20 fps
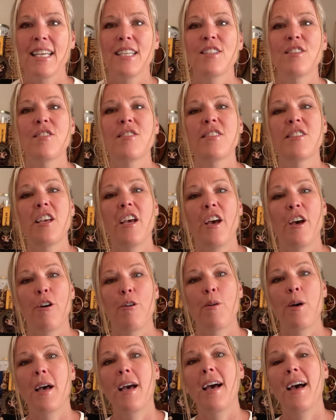
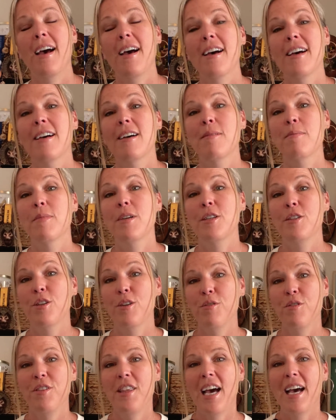So
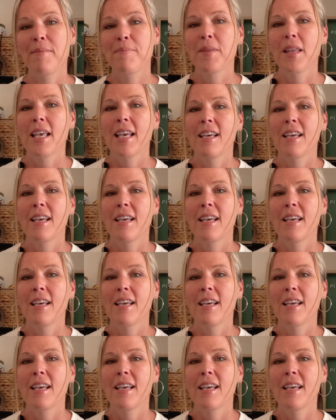don't do that.